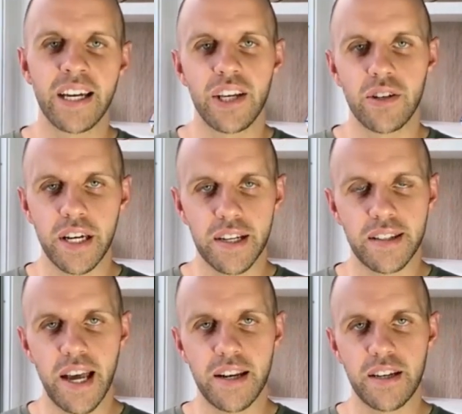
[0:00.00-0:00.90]
You get a
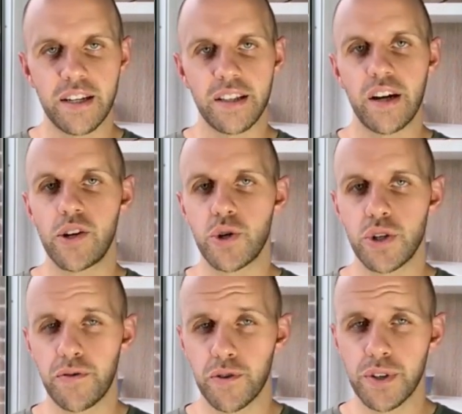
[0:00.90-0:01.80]
tenant in there
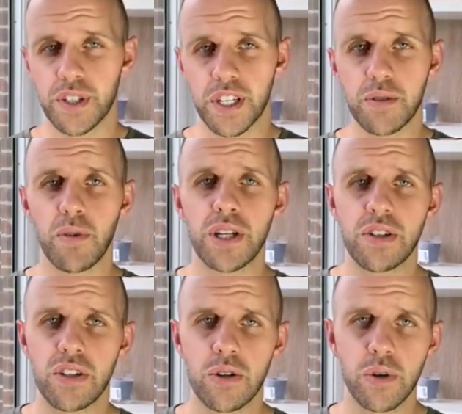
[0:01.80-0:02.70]
usually for 6
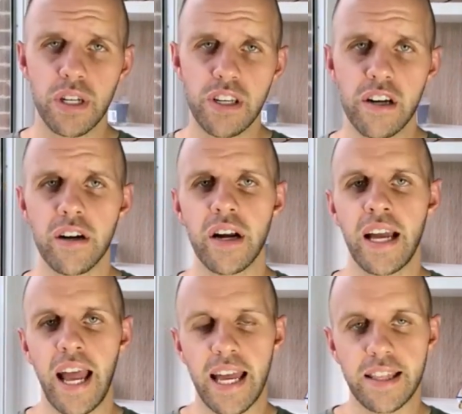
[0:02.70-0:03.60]
months to a year,
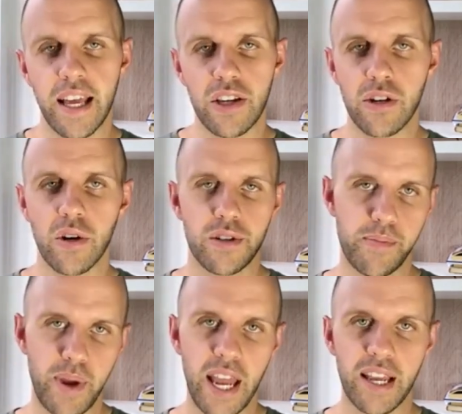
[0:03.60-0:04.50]
and then you go to the
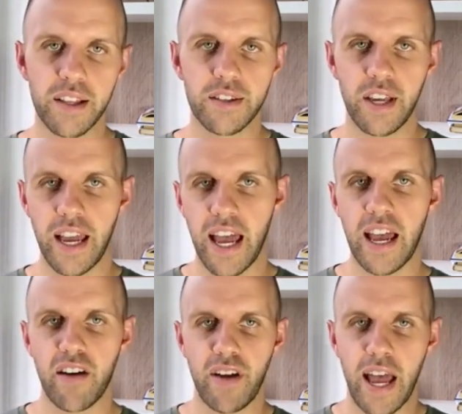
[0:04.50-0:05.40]
bank and say,
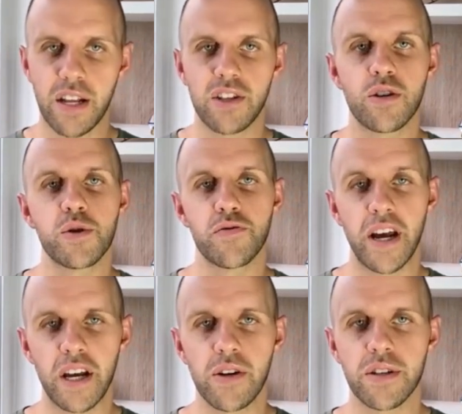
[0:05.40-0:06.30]
hey, I've added so much
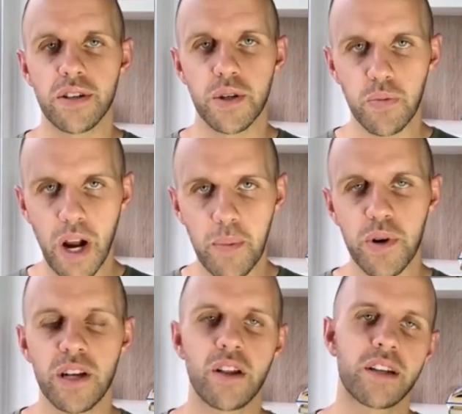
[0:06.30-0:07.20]
value to this
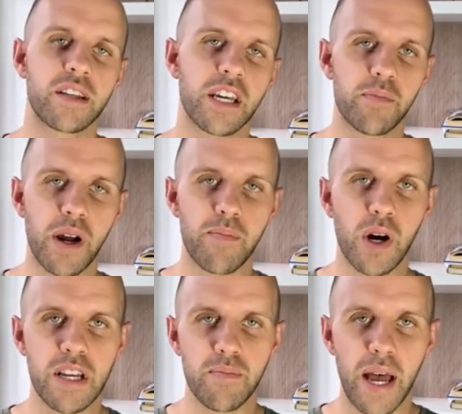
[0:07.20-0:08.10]
property, I'd like to get my
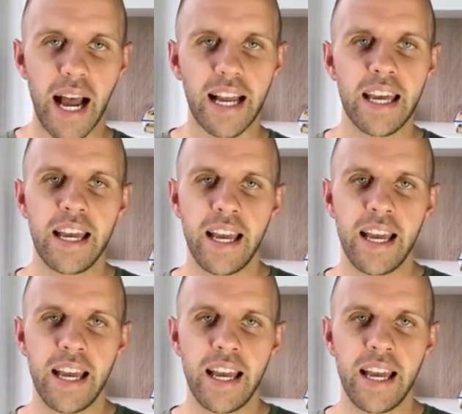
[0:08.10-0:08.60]
money back.